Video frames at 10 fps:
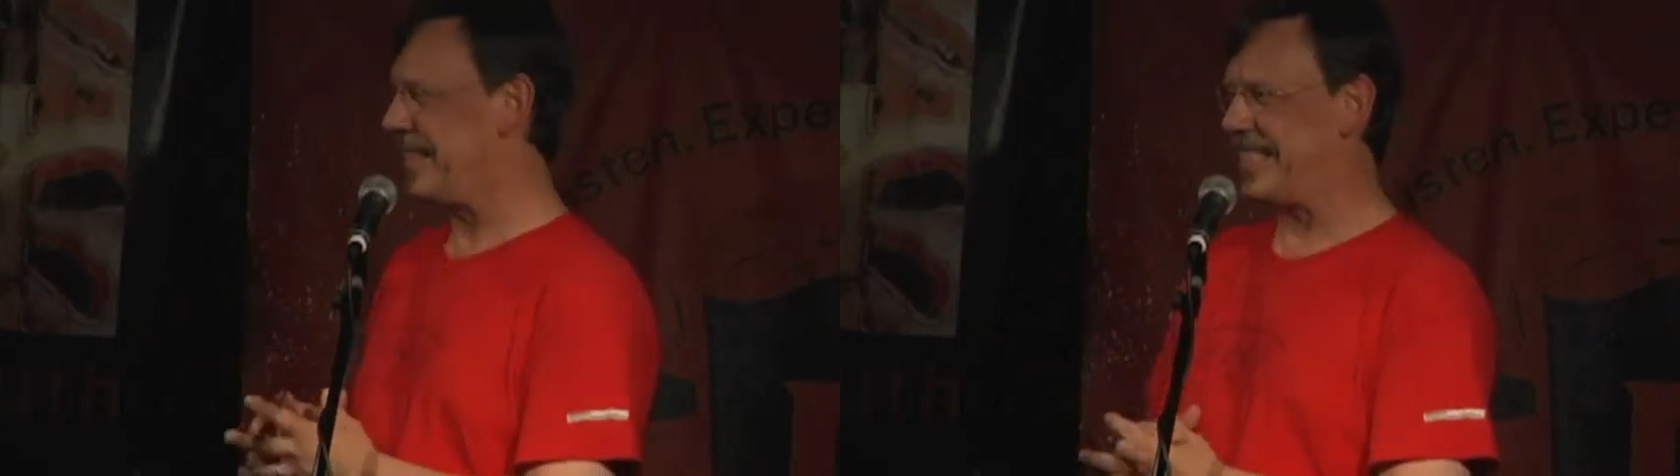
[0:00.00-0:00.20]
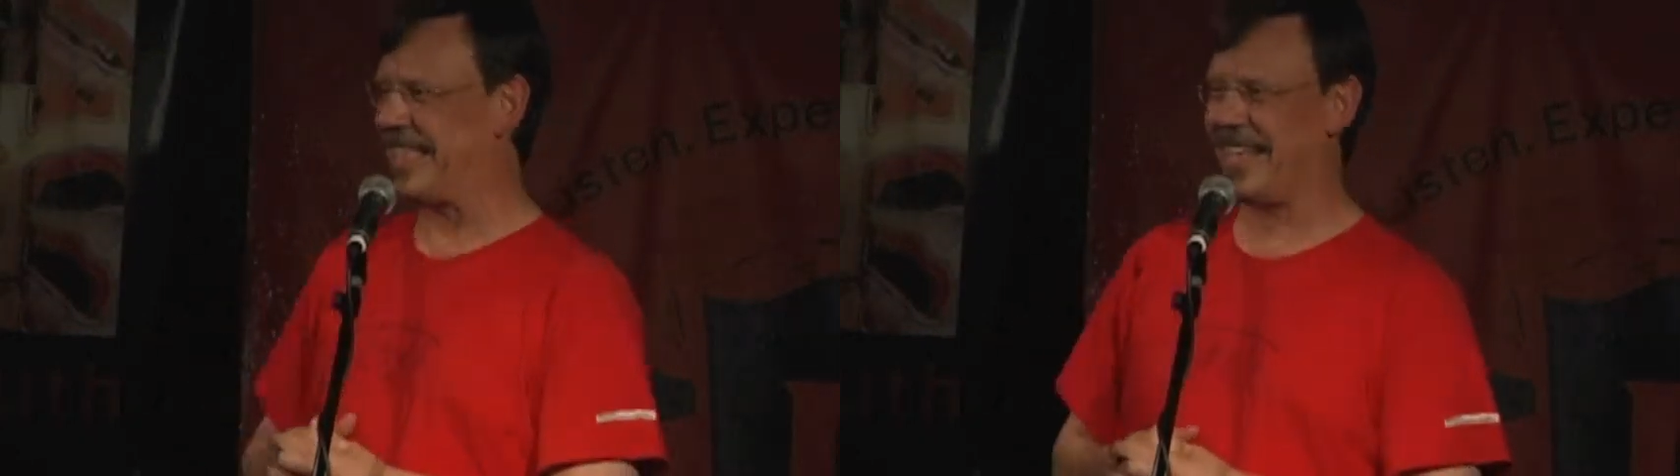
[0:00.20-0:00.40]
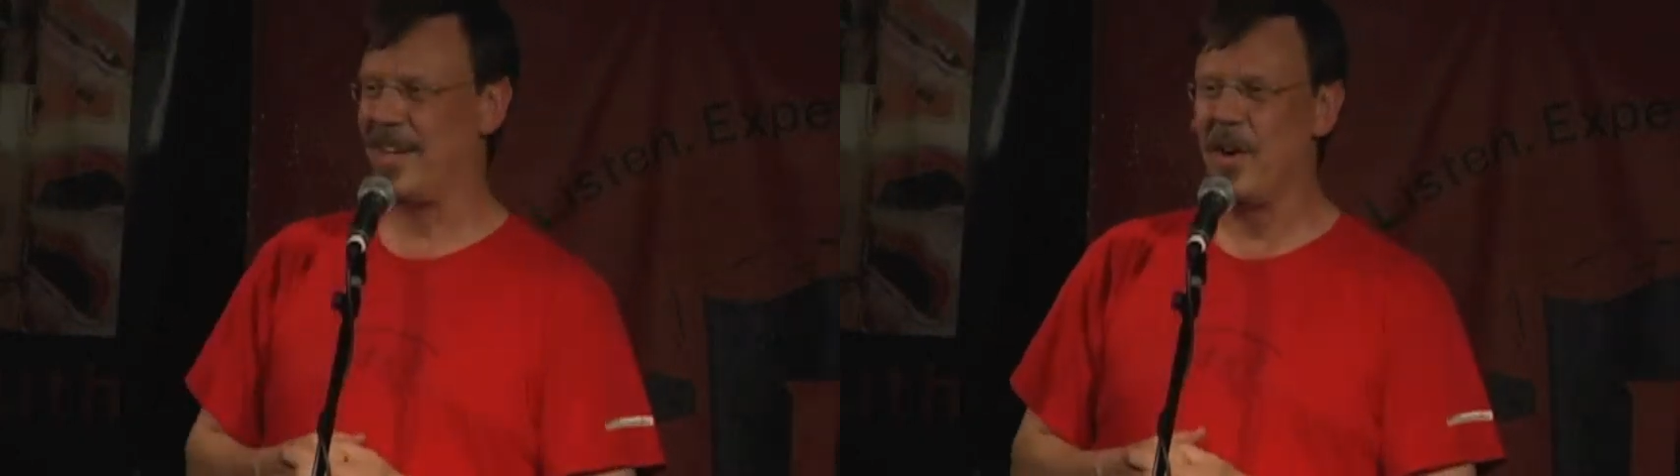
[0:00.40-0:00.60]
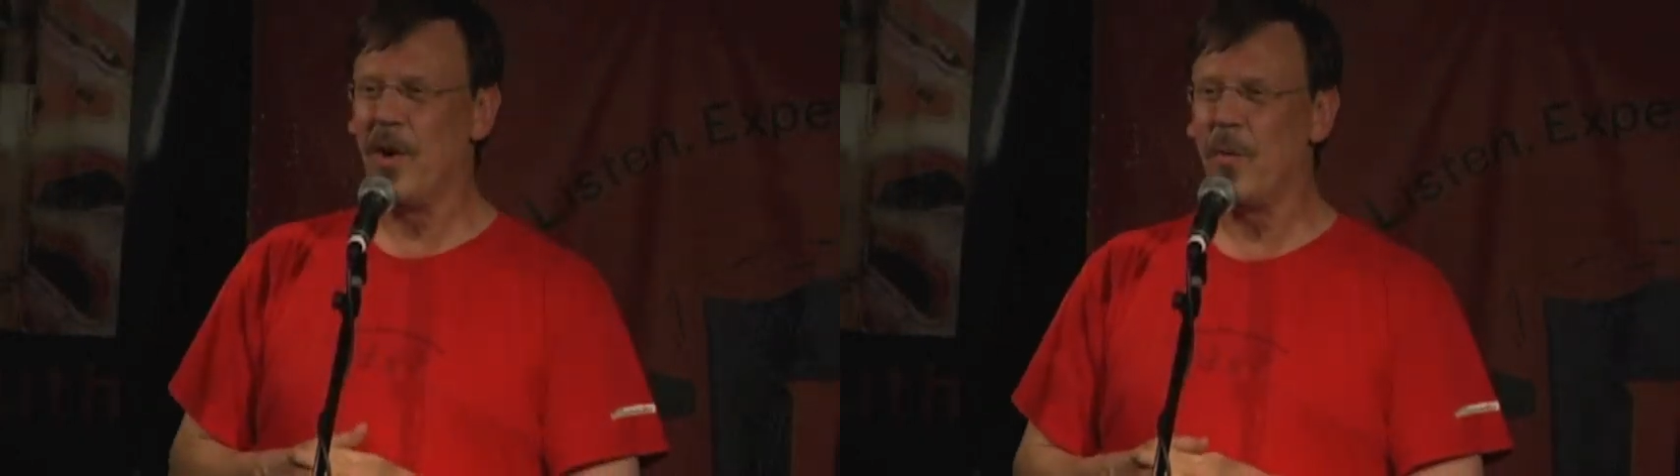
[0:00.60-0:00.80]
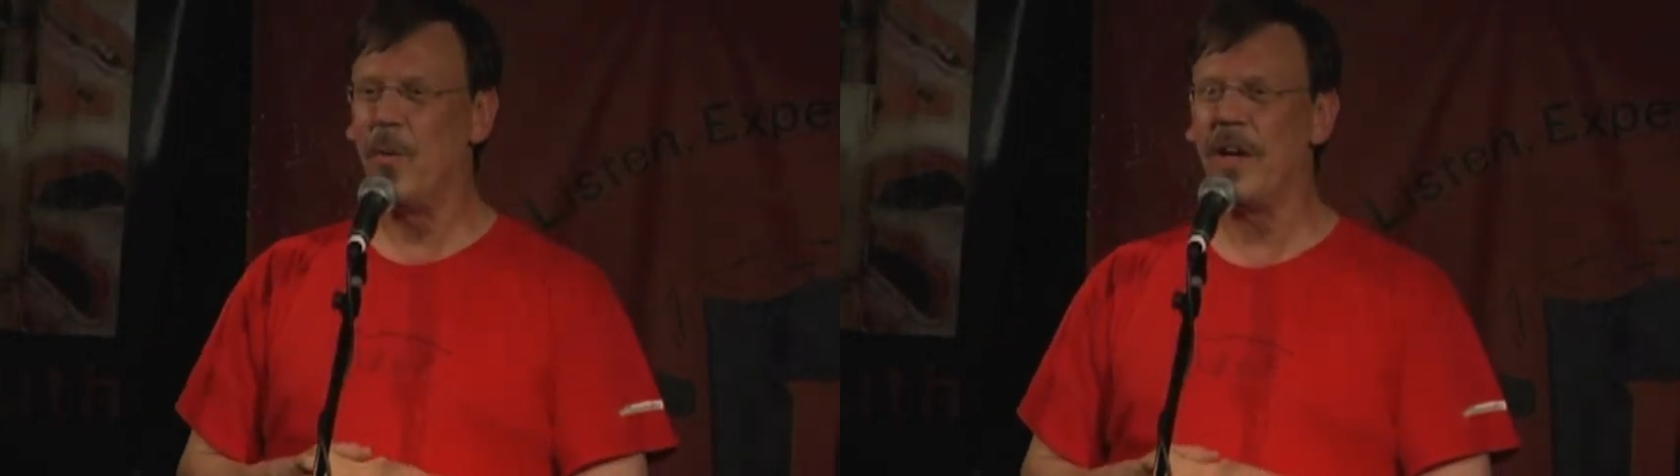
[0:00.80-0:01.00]
said,
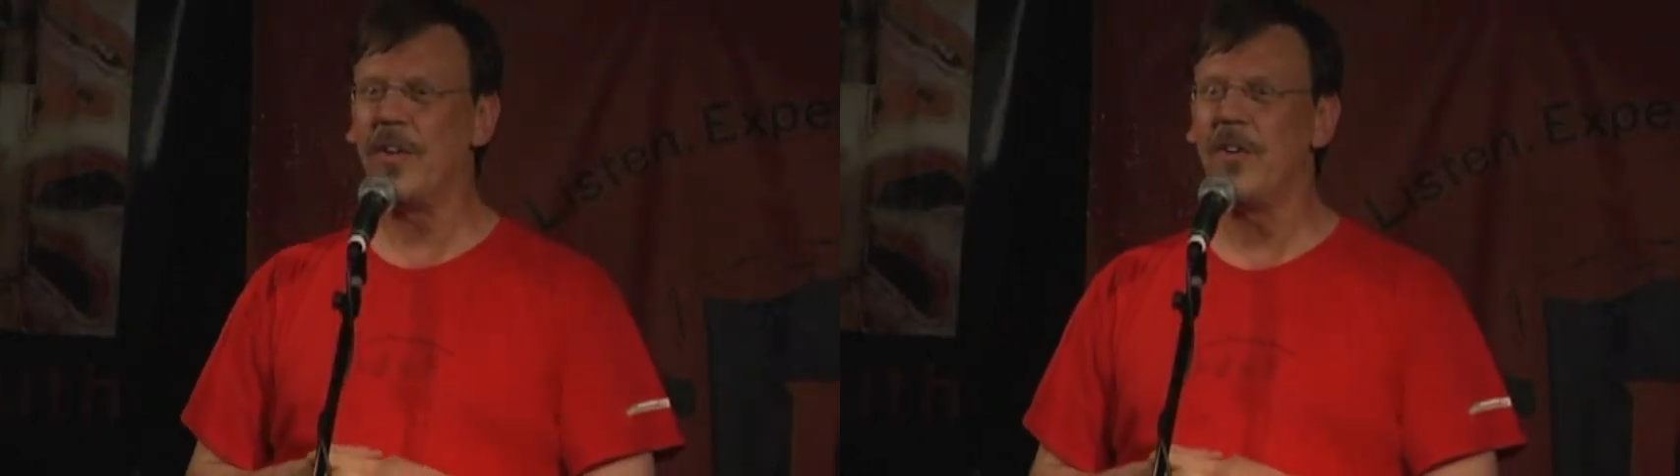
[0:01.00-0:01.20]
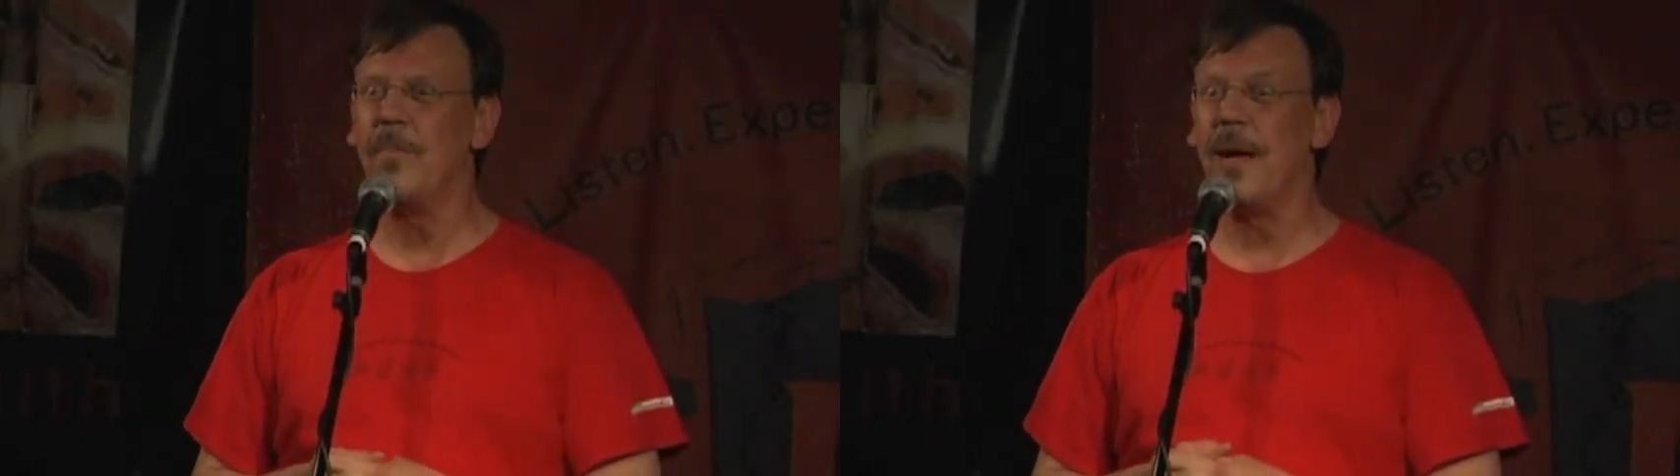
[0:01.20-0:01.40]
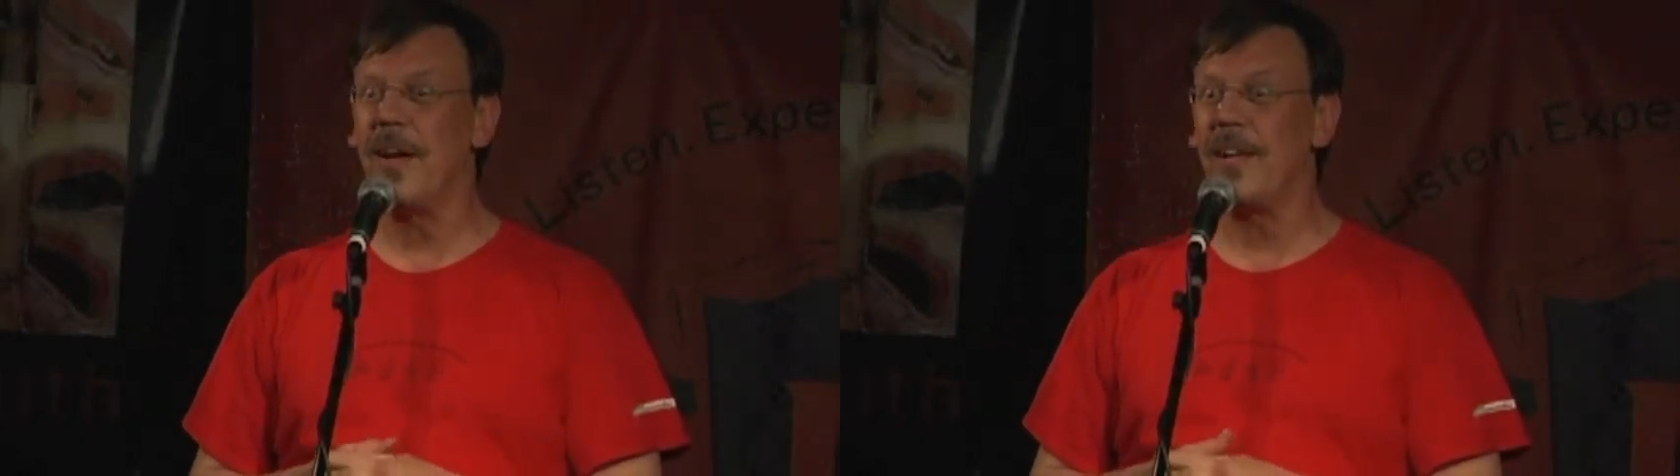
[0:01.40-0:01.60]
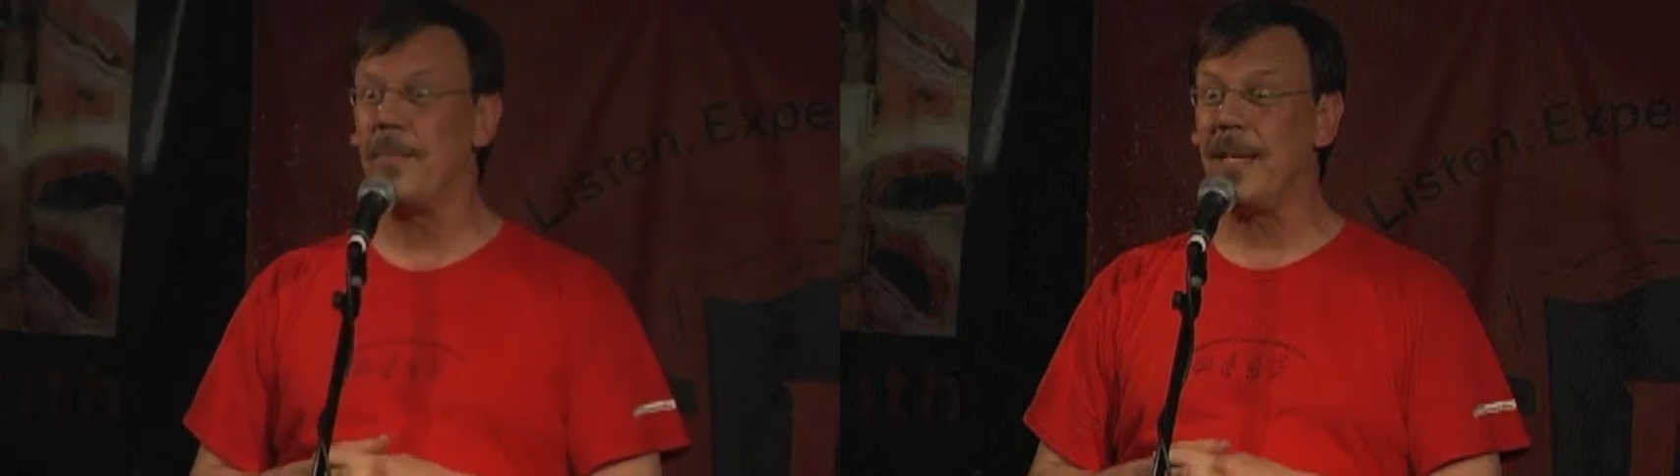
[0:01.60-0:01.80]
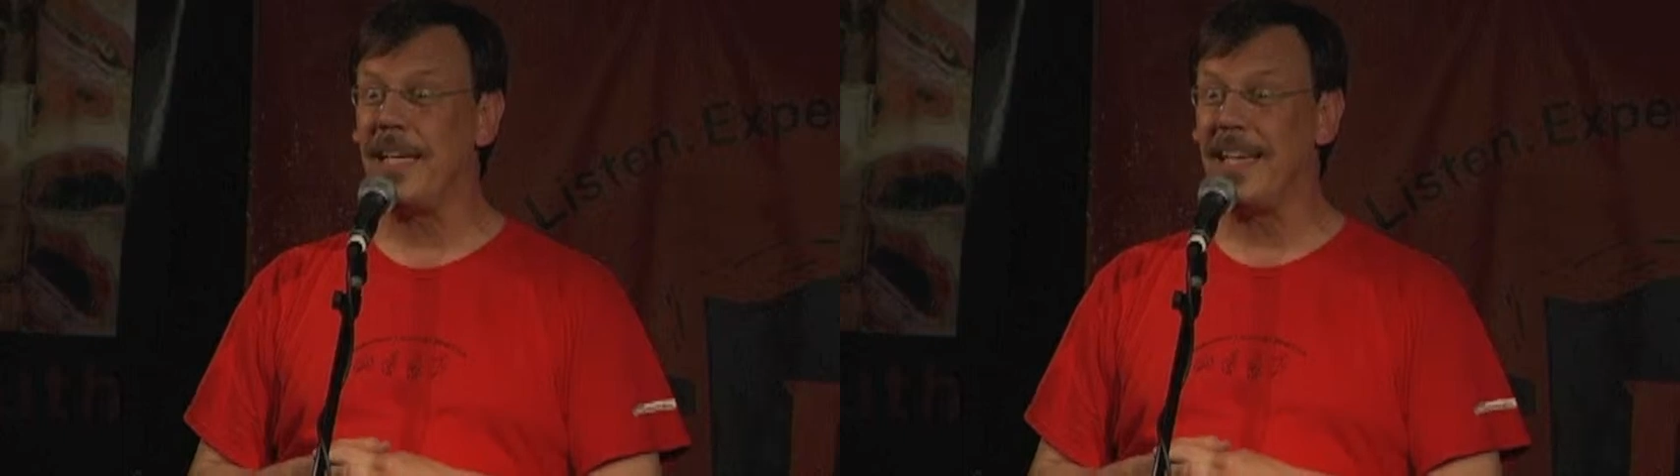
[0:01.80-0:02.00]
will you marry
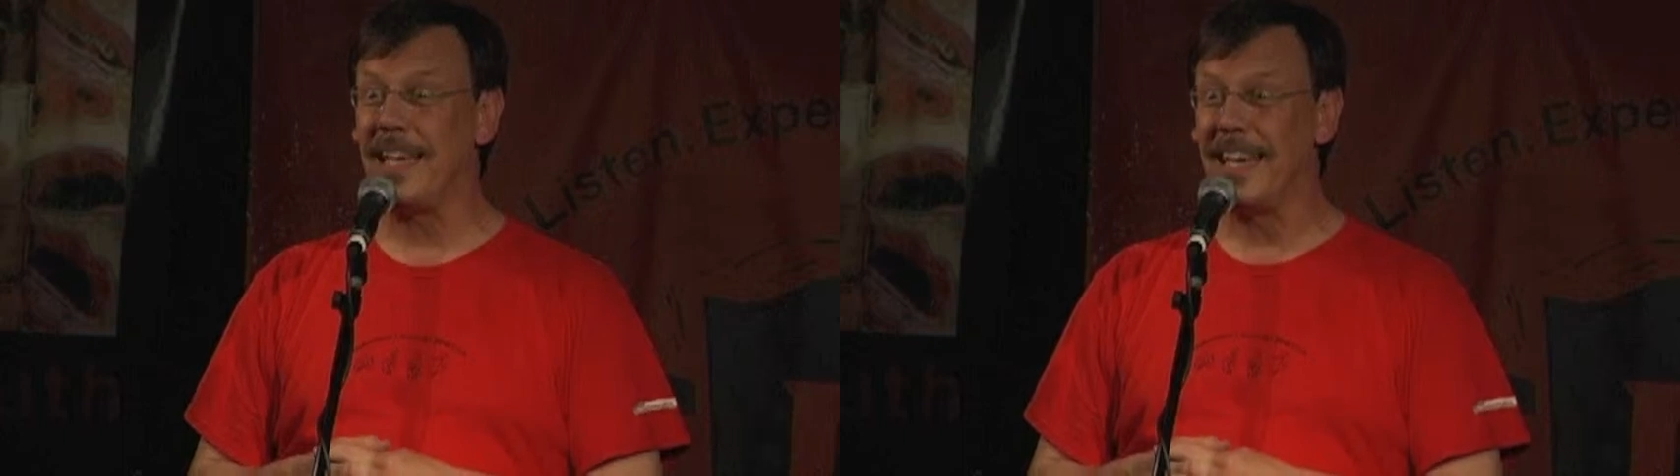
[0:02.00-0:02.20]
me?